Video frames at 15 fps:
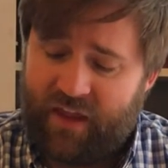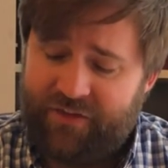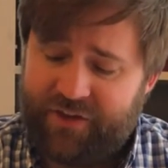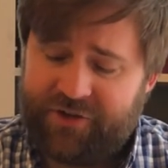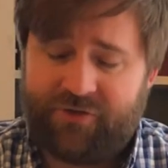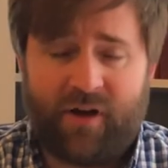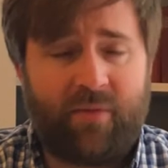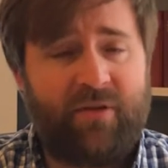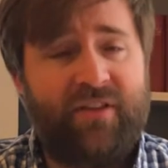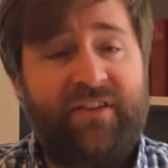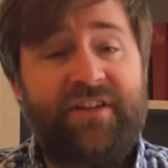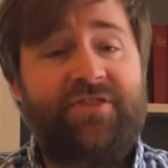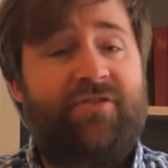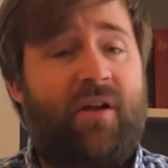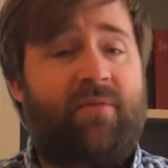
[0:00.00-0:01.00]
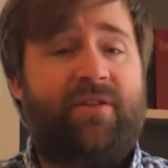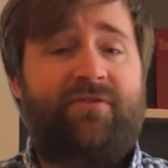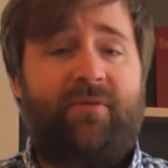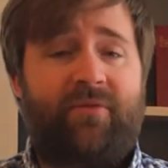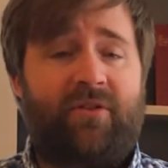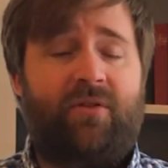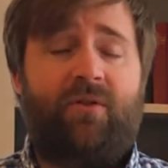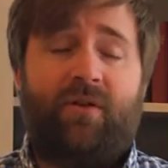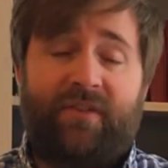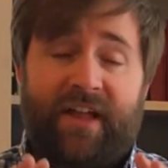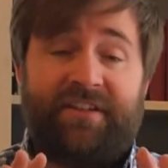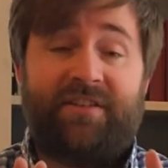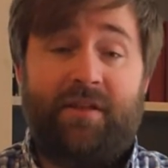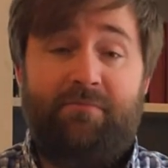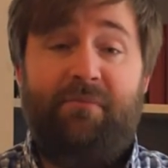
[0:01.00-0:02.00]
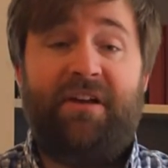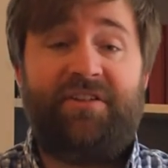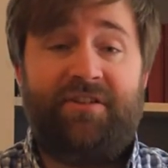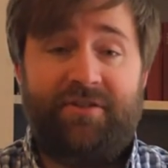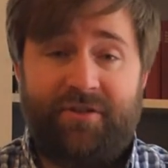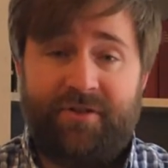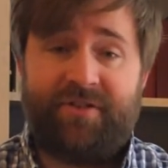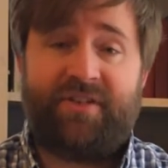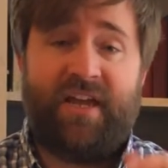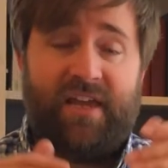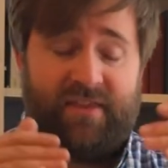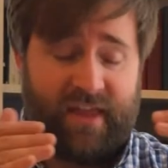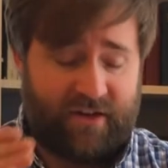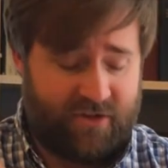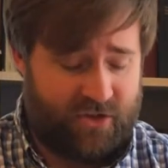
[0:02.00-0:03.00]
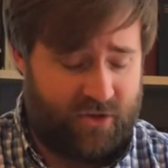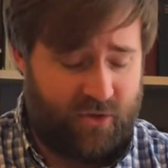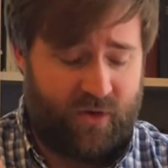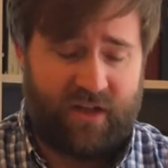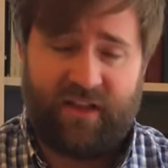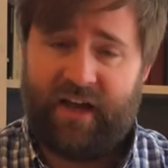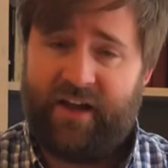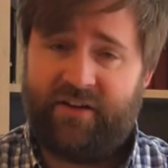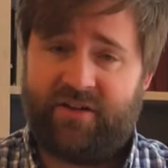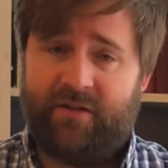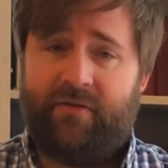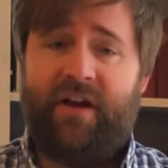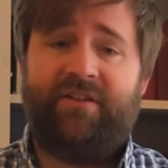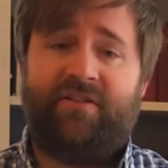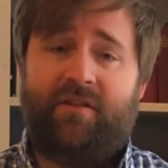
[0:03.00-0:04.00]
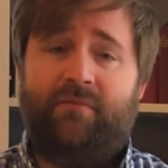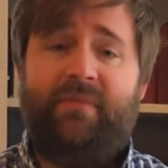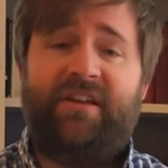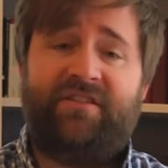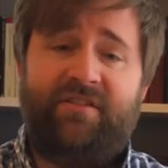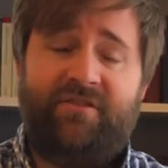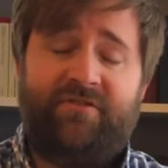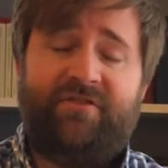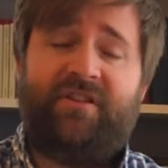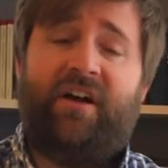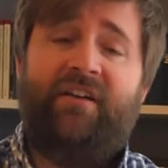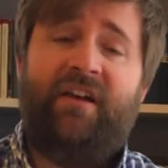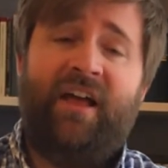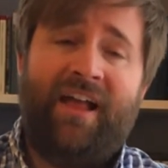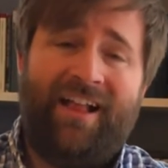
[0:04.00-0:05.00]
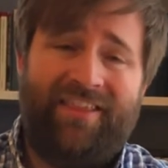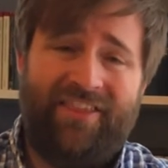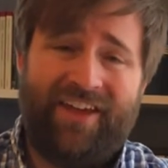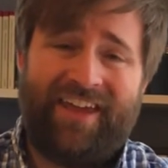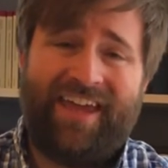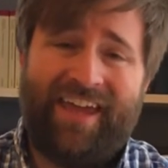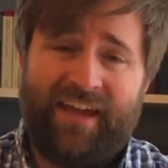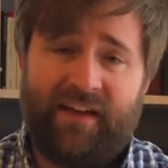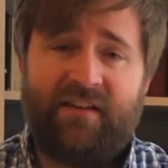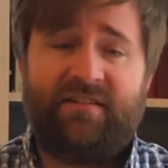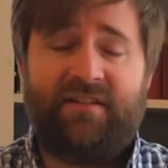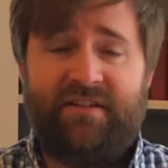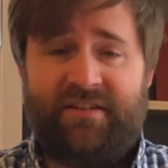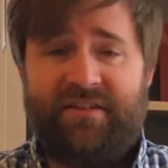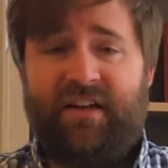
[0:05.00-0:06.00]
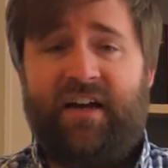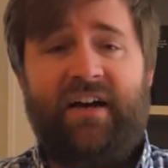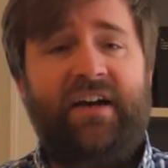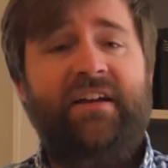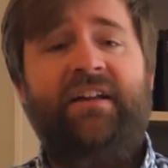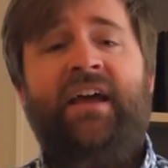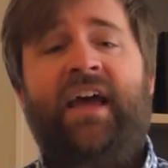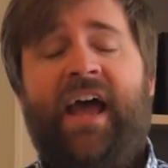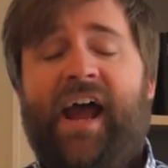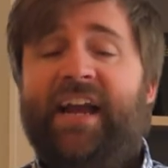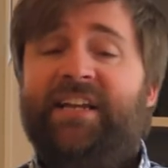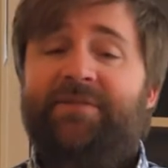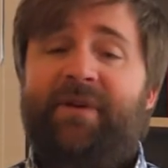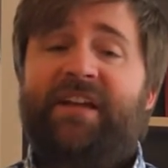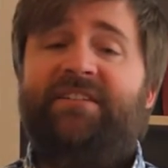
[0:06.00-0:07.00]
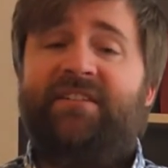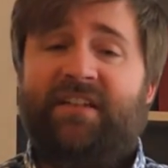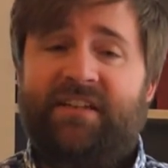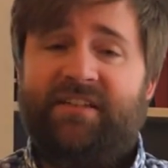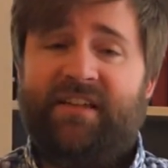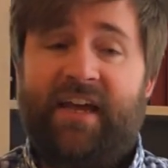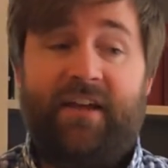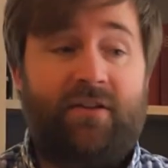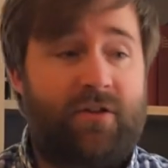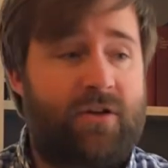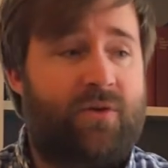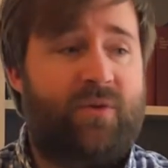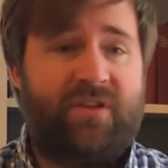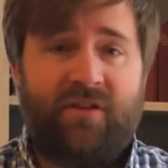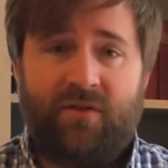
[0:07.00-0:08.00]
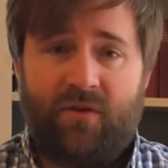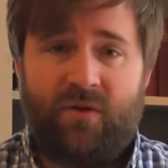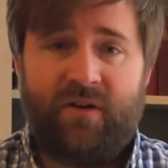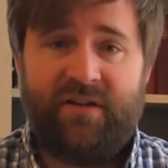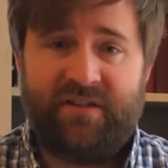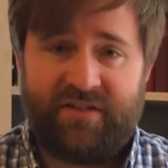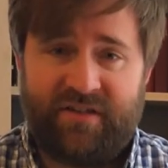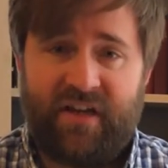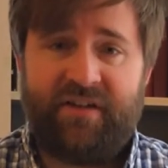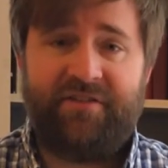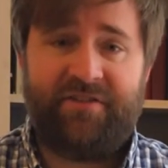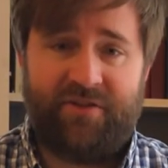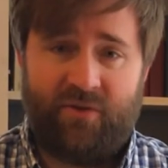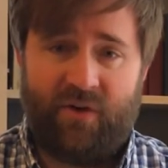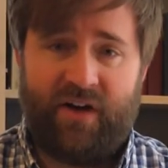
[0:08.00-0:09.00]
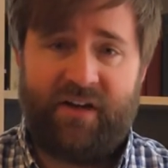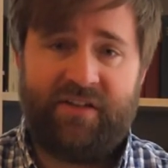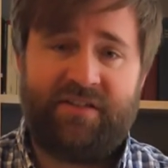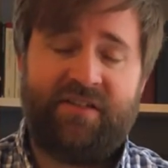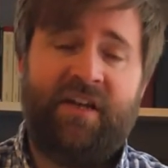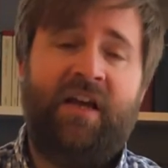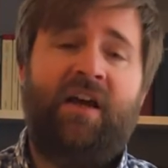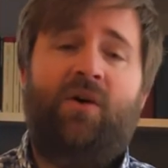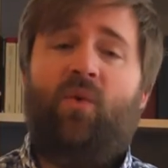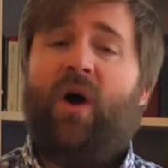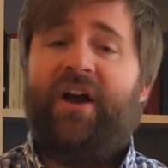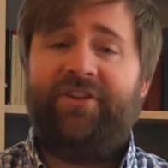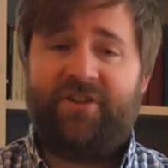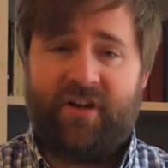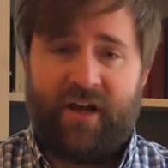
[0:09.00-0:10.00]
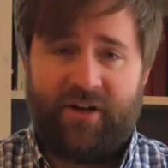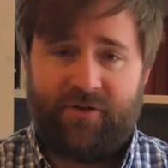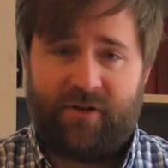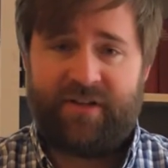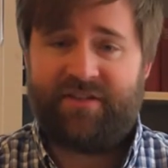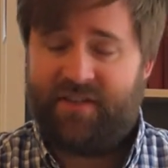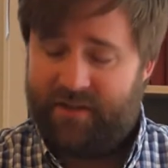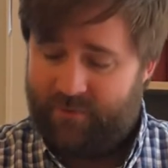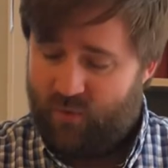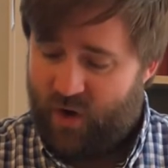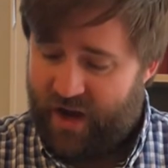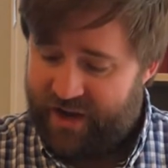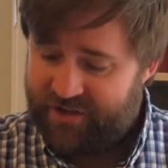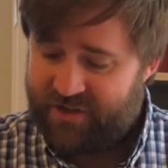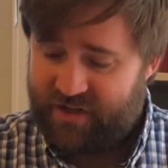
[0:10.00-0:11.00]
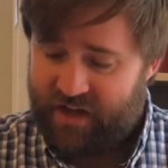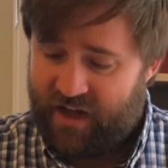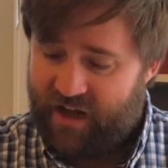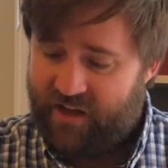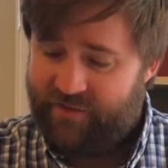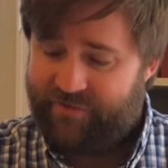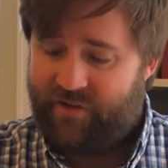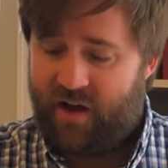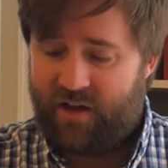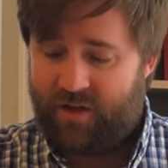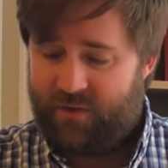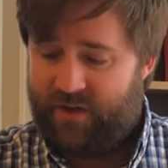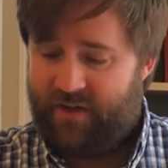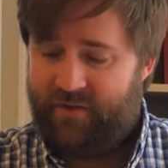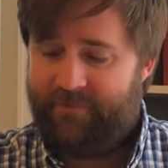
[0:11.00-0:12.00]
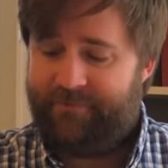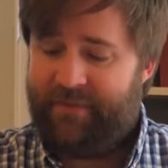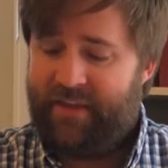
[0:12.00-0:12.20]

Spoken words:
This trouble is from the Lord. That's the messenger saying that to Elisha, right? So the messenger's on the king's side, and he's basically saying, look what the Lord has done to us. Why should I trust him? Why should I follow him?